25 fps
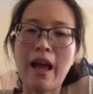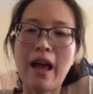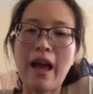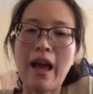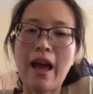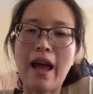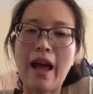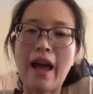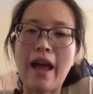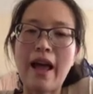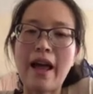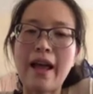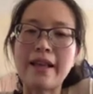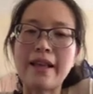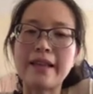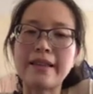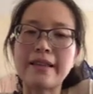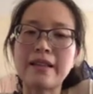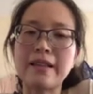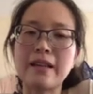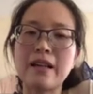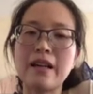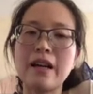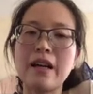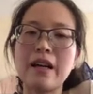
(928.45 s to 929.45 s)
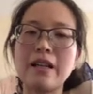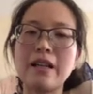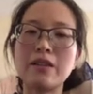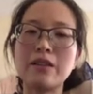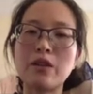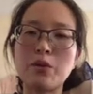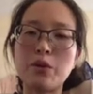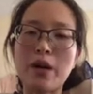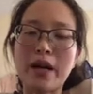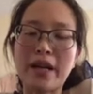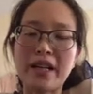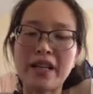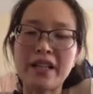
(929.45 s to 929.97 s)
and the
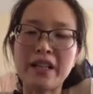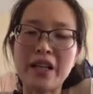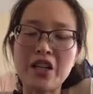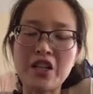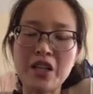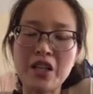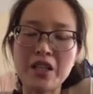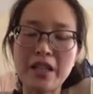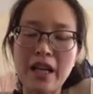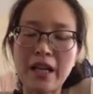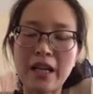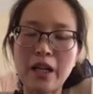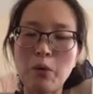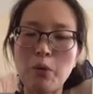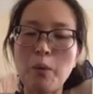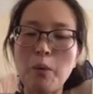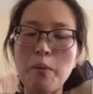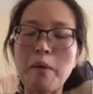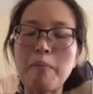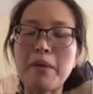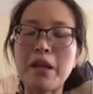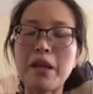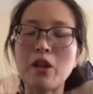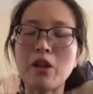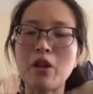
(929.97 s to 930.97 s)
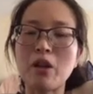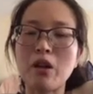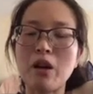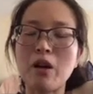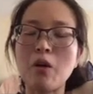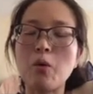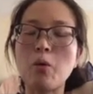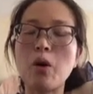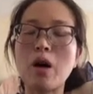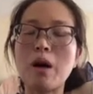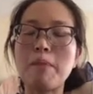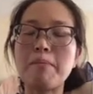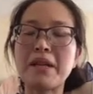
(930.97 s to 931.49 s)
recognition side
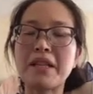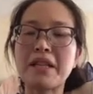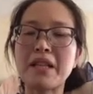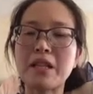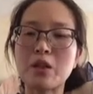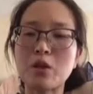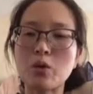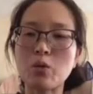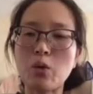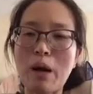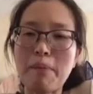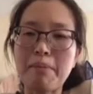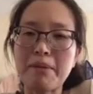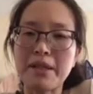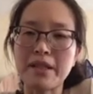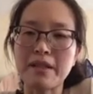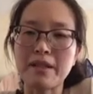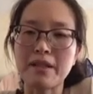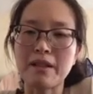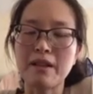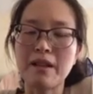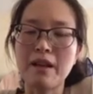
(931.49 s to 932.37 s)
will be disrupted.